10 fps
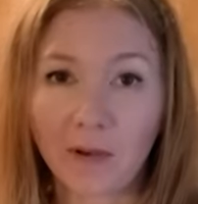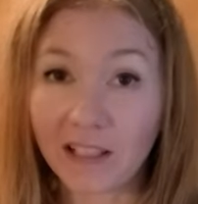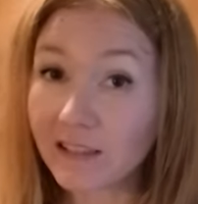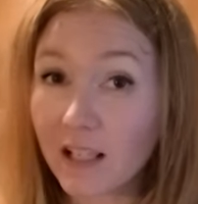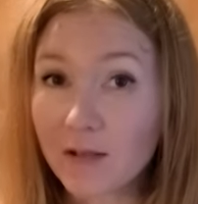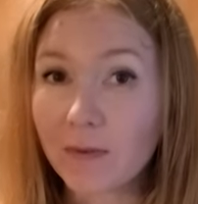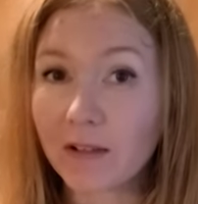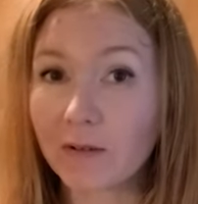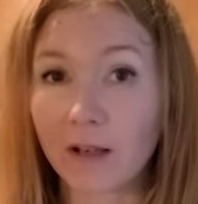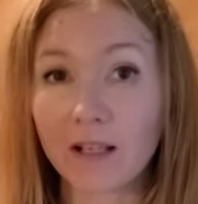but it does
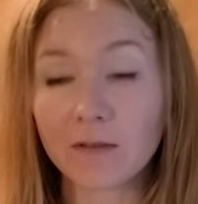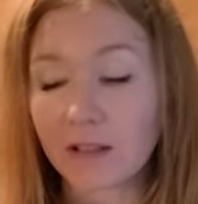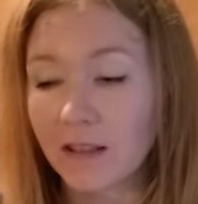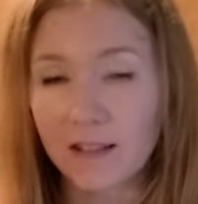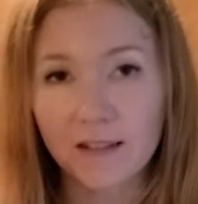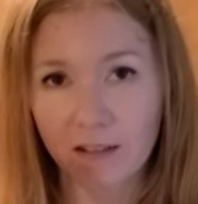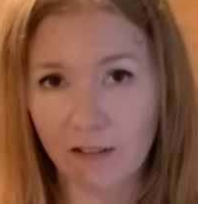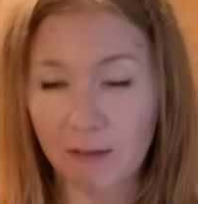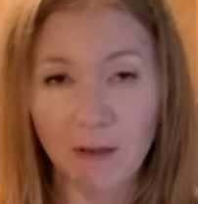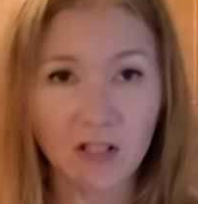work great with the,
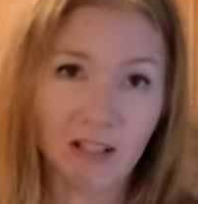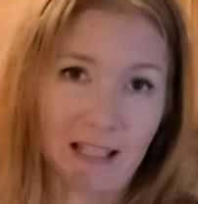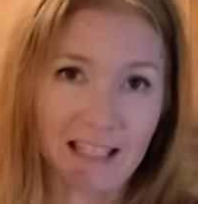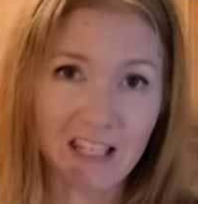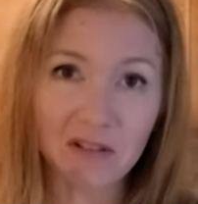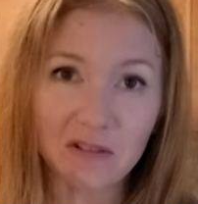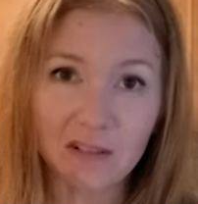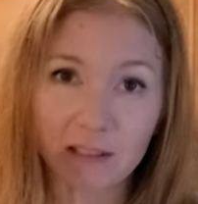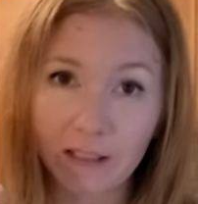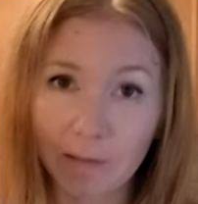especially the single
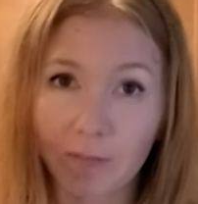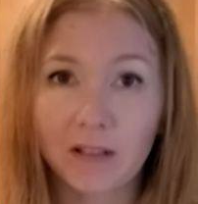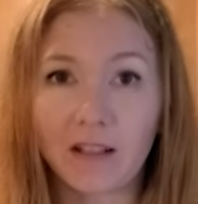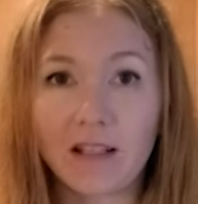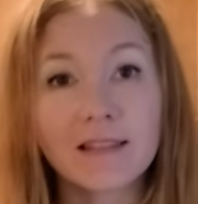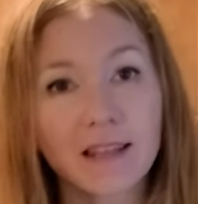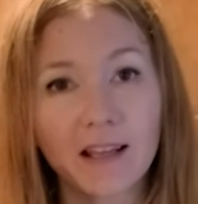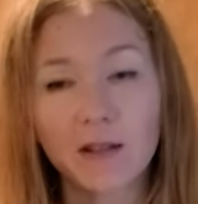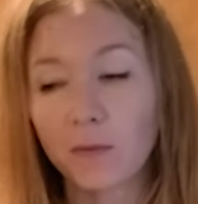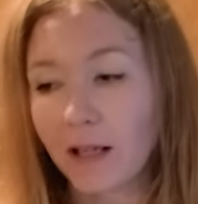clip
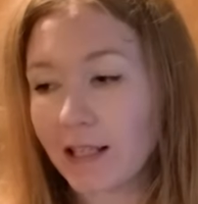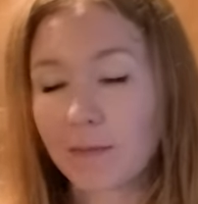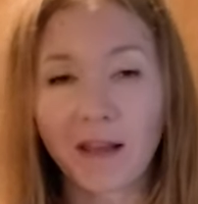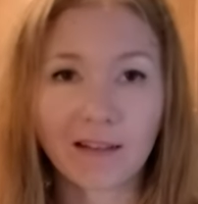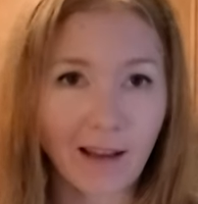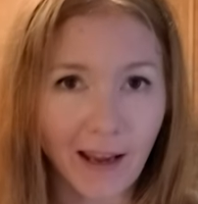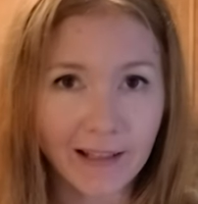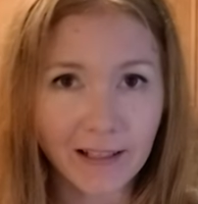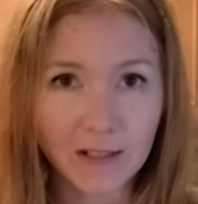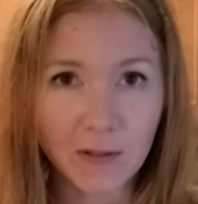inside the waistband
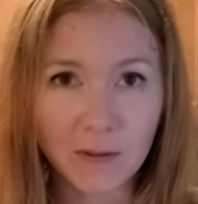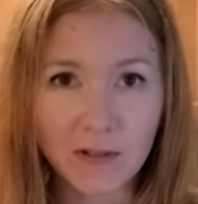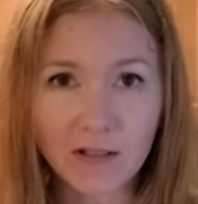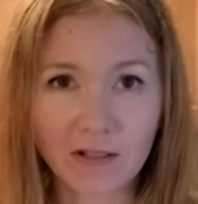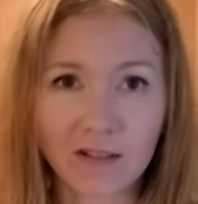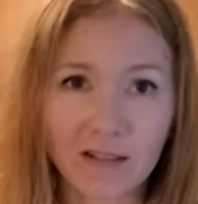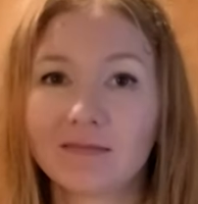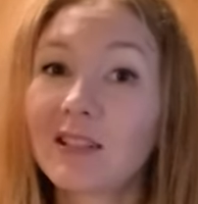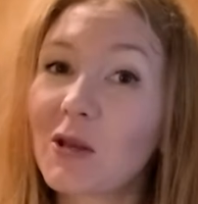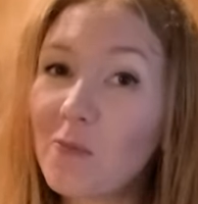Kydex holsters.
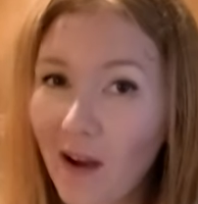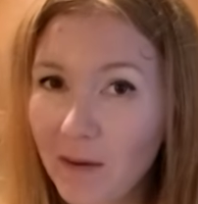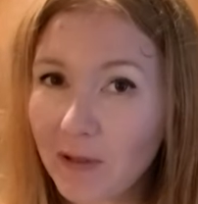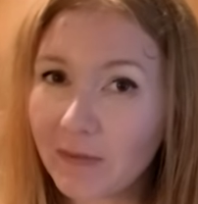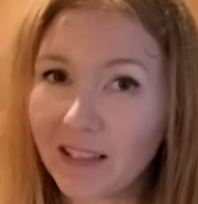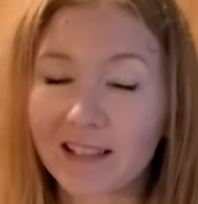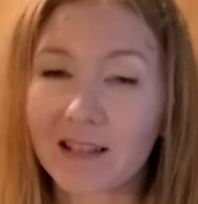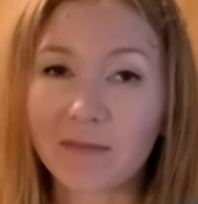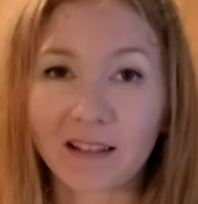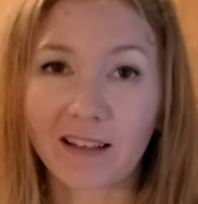You might be able to
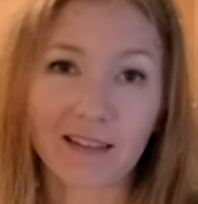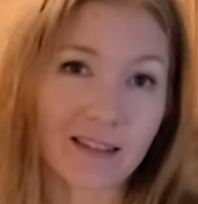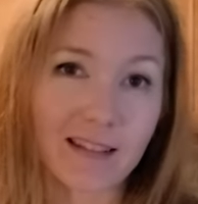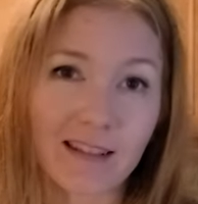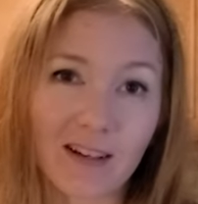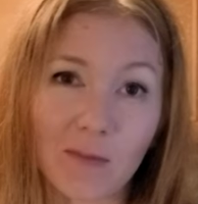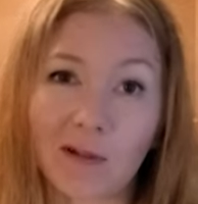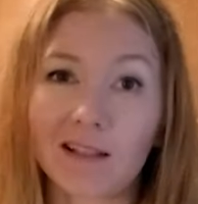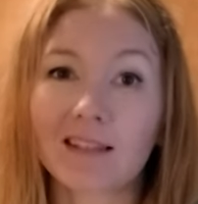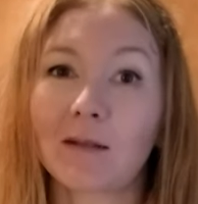get something like this in there,
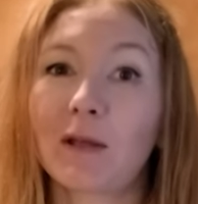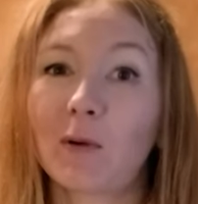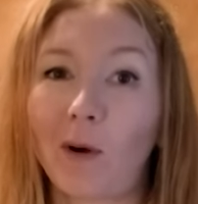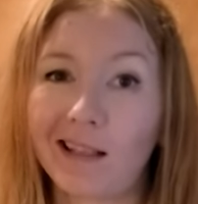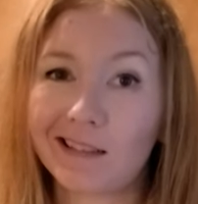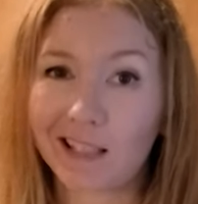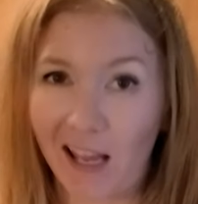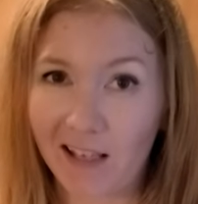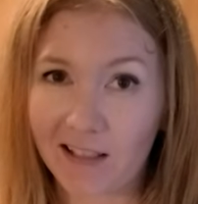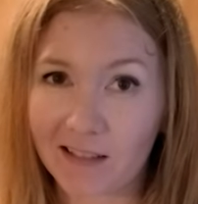but it's gonna be quite
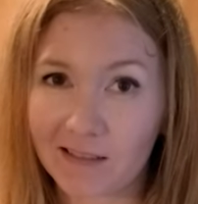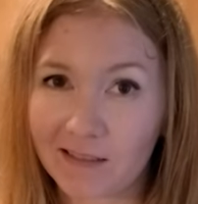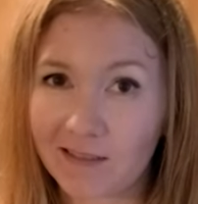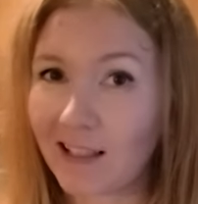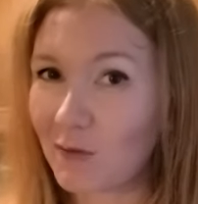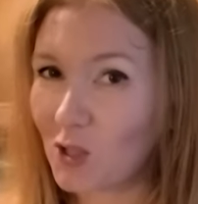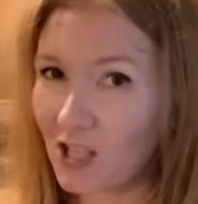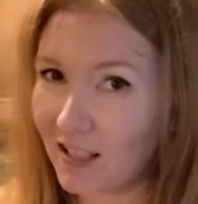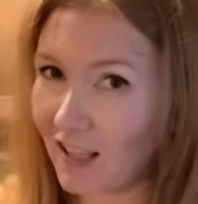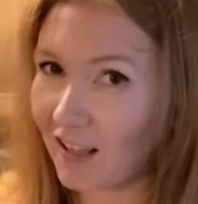tight. That's what
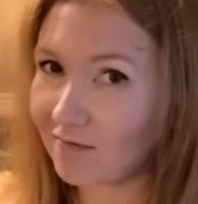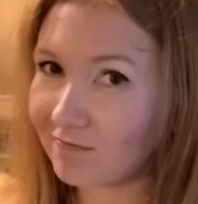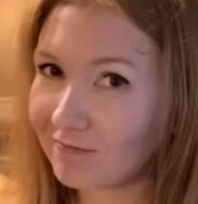she said.